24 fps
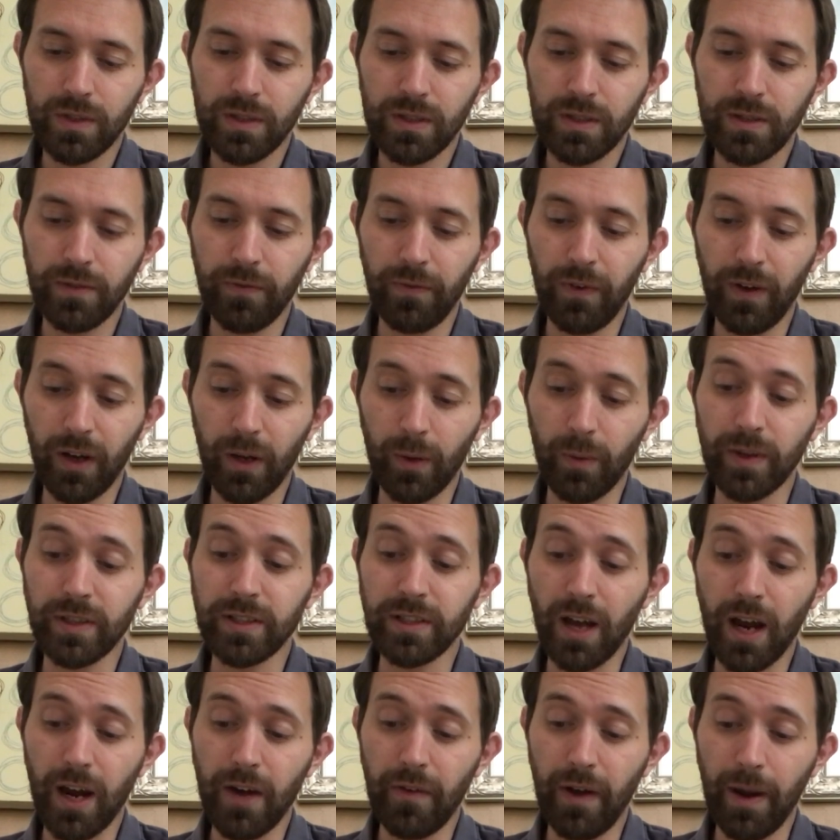to follow a
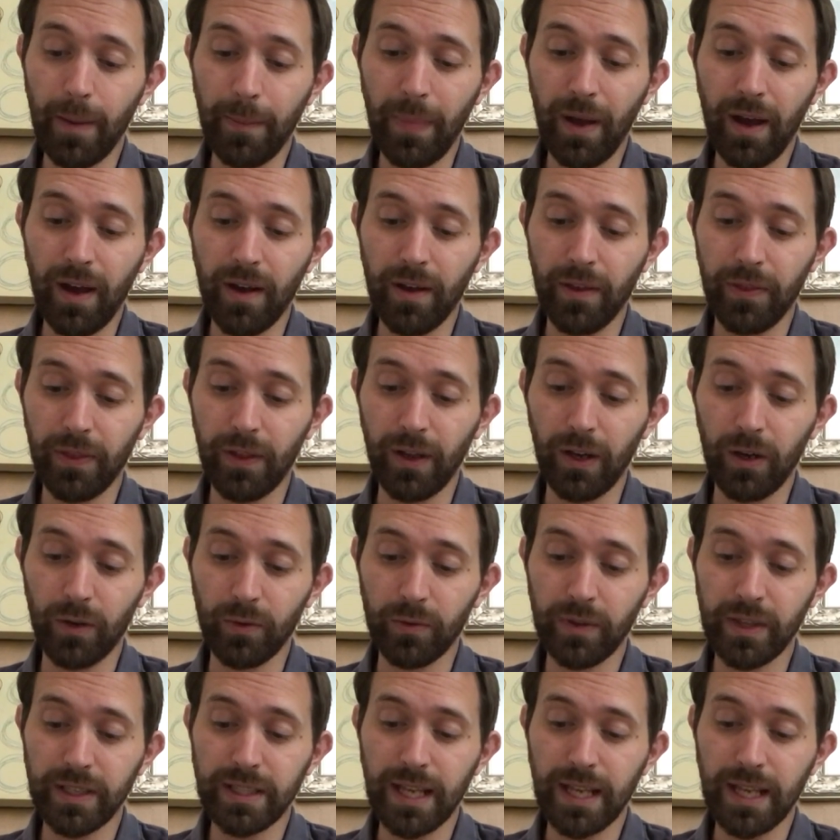direct path along the